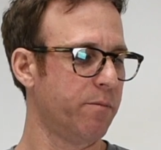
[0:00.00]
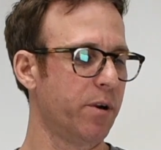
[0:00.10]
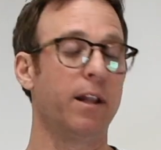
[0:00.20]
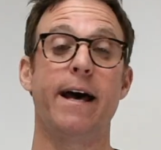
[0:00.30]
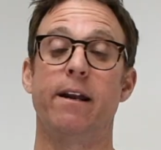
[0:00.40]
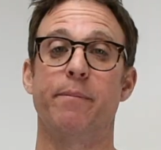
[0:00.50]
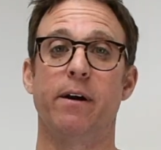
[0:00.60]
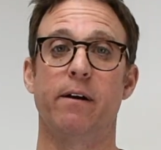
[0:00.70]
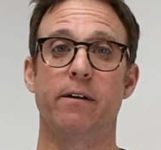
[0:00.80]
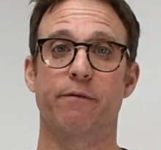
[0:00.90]
can put a light up
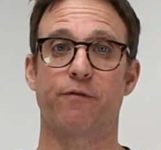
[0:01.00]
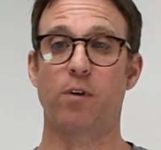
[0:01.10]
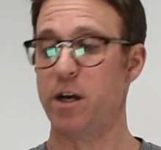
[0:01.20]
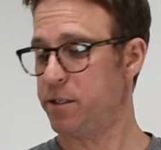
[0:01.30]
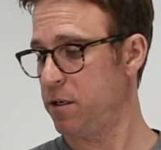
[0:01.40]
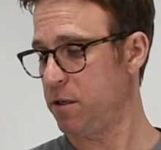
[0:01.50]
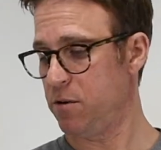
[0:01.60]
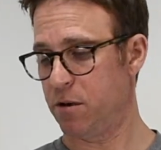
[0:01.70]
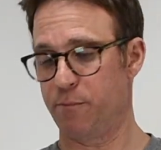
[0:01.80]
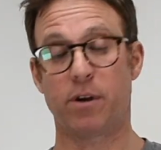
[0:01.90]
here in the front,
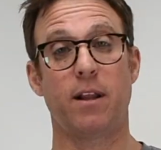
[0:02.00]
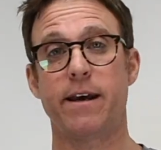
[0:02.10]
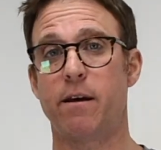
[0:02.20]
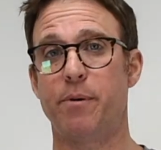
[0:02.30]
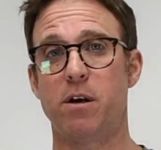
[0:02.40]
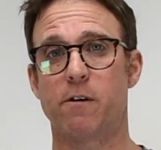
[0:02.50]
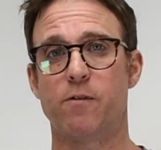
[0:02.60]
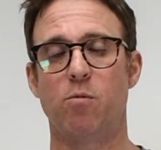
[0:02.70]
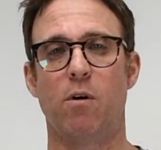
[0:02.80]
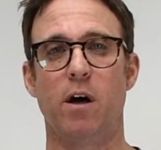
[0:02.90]
you can put a light up here if
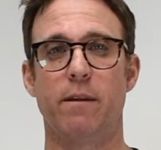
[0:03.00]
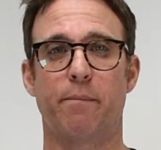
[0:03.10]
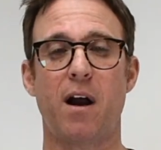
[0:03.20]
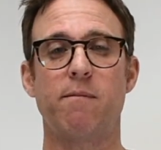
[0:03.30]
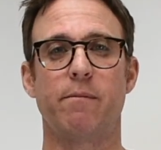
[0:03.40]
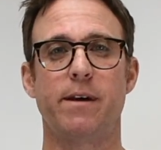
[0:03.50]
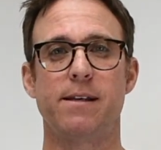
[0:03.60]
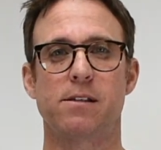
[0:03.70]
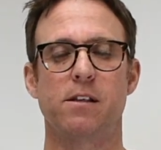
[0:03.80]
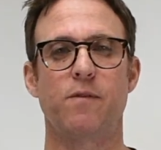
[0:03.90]
you want. The problem
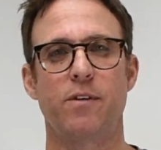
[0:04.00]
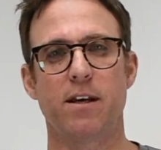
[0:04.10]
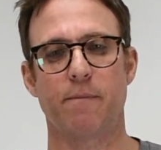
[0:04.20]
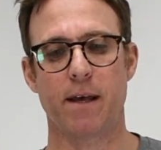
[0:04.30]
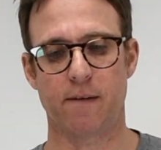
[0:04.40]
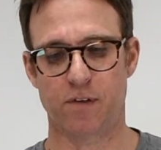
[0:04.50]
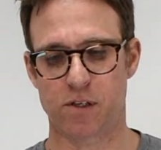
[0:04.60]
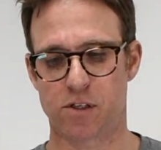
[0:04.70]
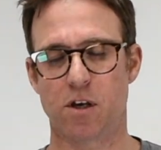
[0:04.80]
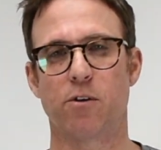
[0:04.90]
is if you think about it, if
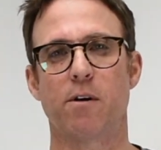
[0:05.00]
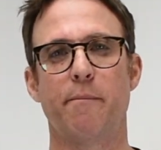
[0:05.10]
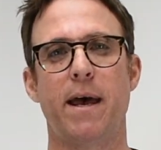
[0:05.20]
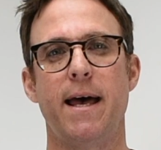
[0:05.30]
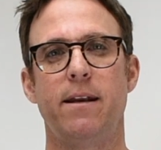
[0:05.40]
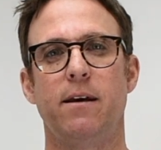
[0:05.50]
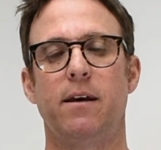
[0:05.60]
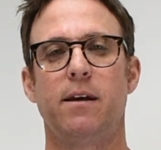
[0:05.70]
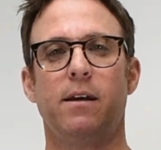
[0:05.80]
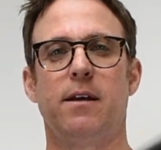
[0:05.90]
this is under a bed,
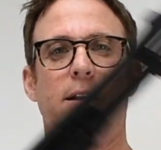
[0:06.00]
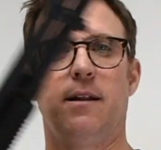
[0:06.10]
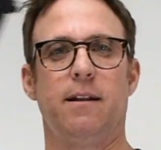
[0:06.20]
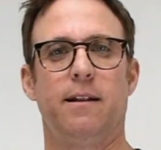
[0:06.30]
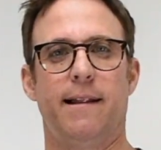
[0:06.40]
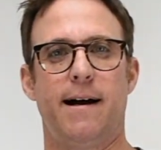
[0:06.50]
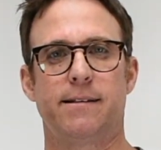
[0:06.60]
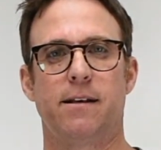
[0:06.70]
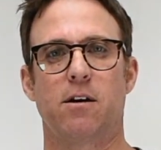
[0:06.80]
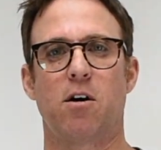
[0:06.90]

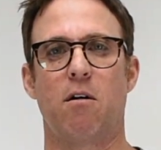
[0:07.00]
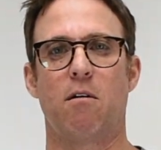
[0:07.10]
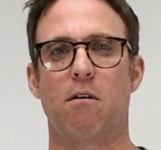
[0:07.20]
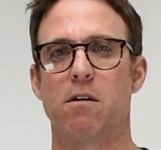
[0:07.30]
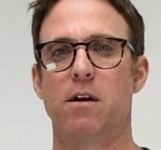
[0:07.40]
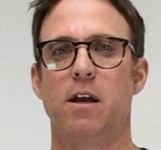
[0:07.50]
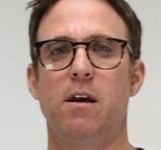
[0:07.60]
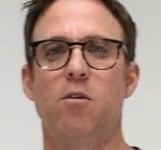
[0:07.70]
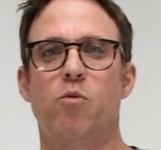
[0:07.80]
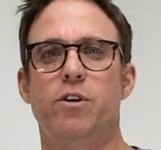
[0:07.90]
locked in a car,
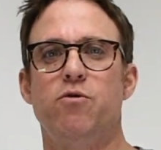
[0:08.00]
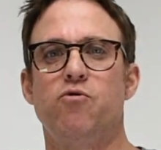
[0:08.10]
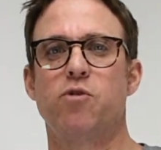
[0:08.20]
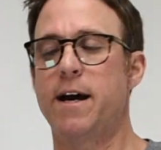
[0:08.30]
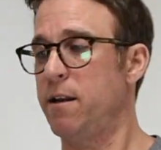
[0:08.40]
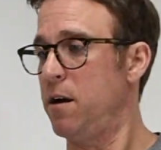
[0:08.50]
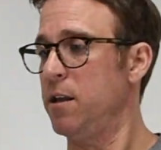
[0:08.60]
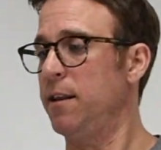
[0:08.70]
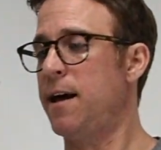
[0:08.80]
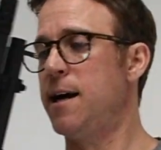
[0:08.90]
when you try to
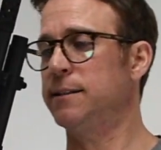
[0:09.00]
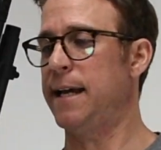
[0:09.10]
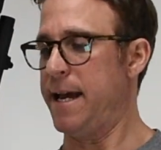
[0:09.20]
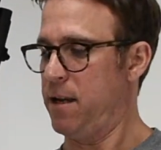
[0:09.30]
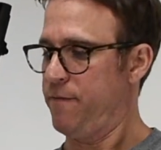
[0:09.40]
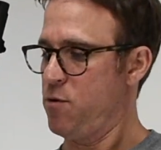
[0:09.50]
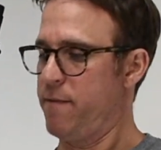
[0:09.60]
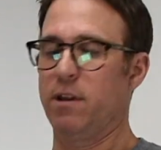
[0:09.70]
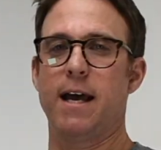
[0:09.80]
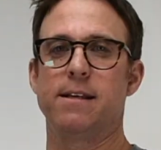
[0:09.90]
unlock that, if you
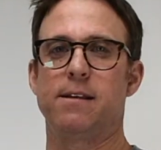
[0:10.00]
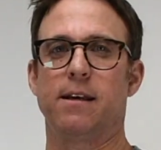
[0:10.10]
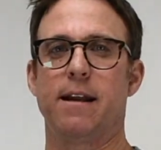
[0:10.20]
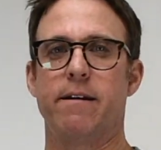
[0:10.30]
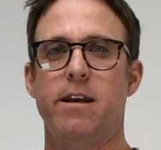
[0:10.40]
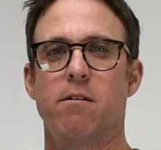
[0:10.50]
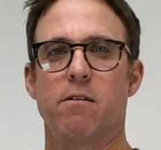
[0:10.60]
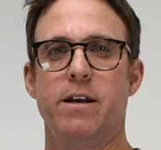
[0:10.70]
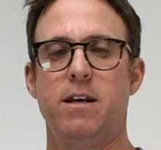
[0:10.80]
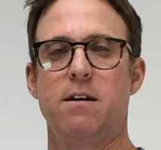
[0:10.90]
have a light sticking out here
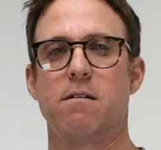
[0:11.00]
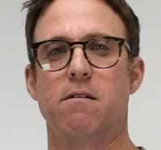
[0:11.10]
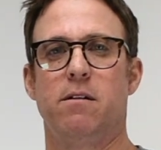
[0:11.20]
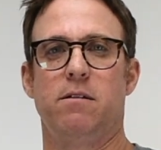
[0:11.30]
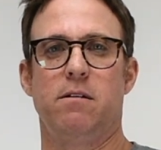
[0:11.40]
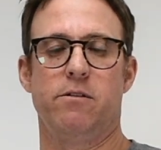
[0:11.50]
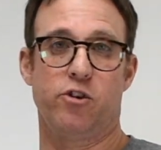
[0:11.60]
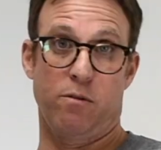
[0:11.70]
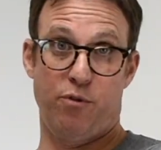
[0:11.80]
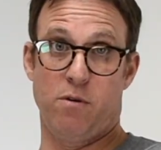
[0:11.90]
or here, you know, there's
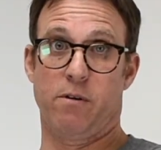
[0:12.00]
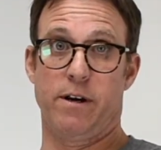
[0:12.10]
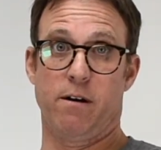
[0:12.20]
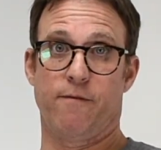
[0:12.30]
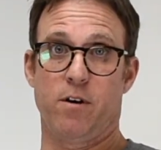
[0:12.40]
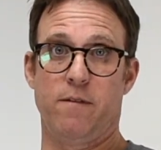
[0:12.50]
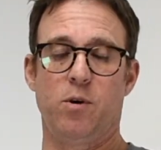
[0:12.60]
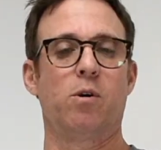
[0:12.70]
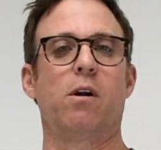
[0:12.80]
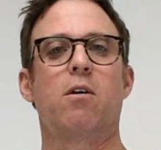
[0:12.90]
a computer here in front of
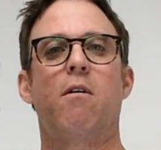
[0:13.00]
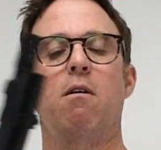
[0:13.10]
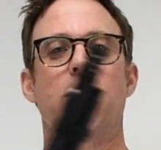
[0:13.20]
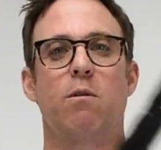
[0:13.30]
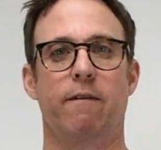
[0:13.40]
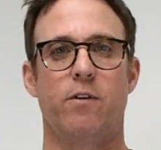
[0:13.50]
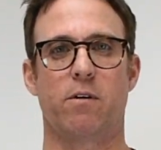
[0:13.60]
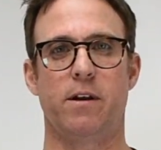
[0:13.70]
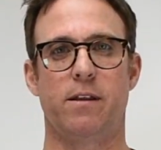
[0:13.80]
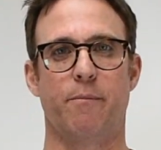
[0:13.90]
you or in a car, or if you're
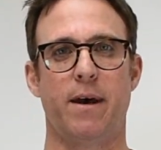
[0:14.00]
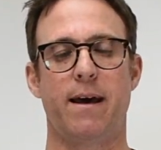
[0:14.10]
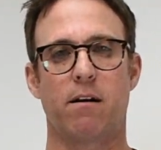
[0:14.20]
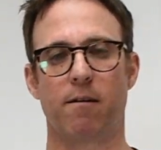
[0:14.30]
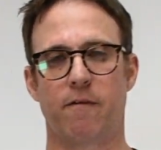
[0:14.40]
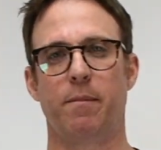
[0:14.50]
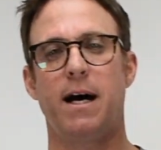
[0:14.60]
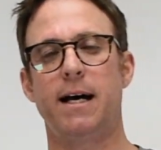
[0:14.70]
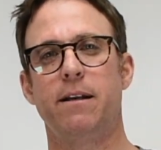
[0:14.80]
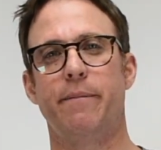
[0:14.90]
underneath the bed or coming from
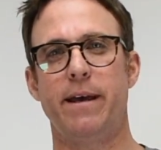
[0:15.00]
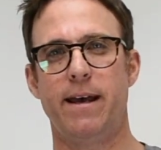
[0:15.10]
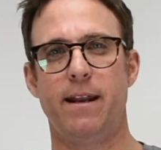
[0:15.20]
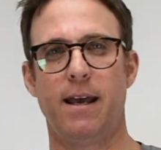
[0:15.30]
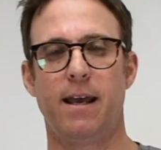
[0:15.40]
behind the bed,